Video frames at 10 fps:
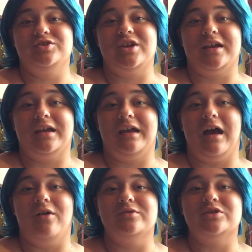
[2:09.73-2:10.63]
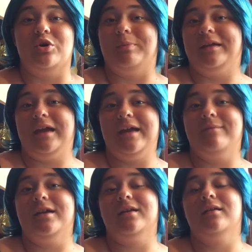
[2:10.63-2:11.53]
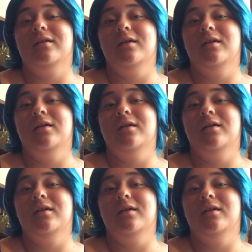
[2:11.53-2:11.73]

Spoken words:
checking out Open Gaming.